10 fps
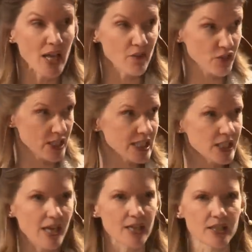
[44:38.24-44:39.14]

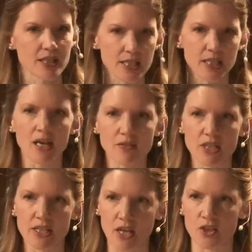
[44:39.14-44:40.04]
facilitates these kind of
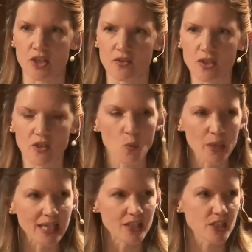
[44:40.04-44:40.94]
discussions so that
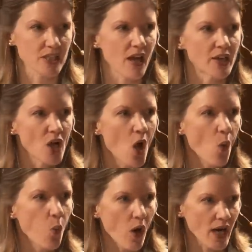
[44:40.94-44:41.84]
we can decide
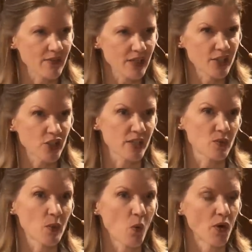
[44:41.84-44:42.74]
what kind of
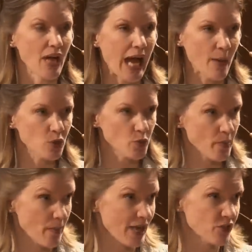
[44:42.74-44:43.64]
NHS we want, how much we're
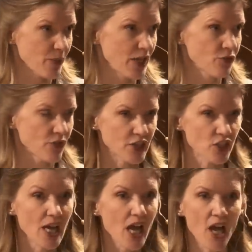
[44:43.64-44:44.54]
prepared to pay for
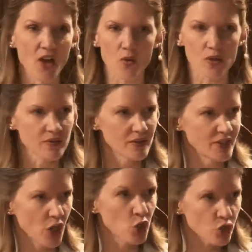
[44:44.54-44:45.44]
it, and
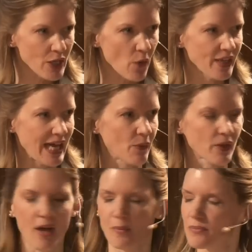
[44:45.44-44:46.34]
agree on the
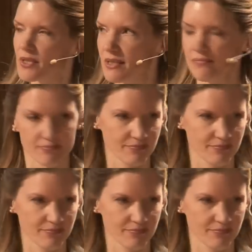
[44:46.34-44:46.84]
outcomes.